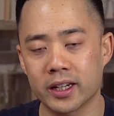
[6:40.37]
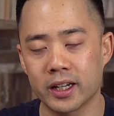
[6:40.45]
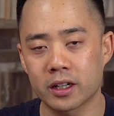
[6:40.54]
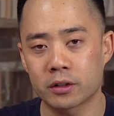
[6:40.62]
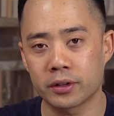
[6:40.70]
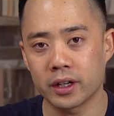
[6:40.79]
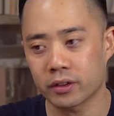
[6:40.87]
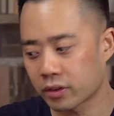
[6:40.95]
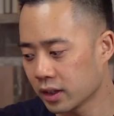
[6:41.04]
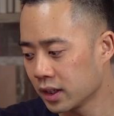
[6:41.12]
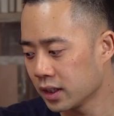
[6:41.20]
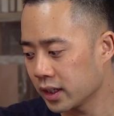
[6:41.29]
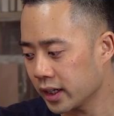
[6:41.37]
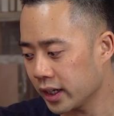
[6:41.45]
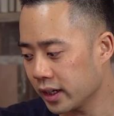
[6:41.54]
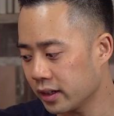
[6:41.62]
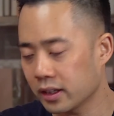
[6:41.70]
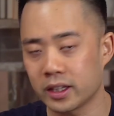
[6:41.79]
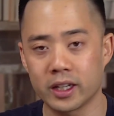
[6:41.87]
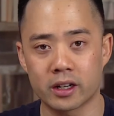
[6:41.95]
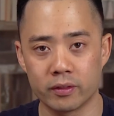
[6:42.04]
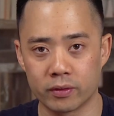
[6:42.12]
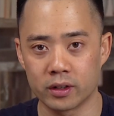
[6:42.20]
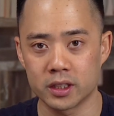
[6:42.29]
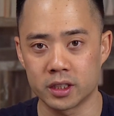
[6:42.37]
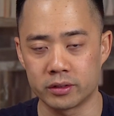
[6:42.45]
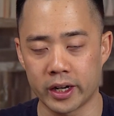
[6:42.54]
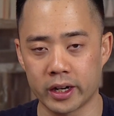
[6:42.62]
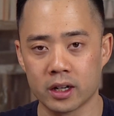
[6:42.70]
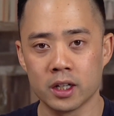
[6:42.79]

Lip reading: increase in the conversion rate.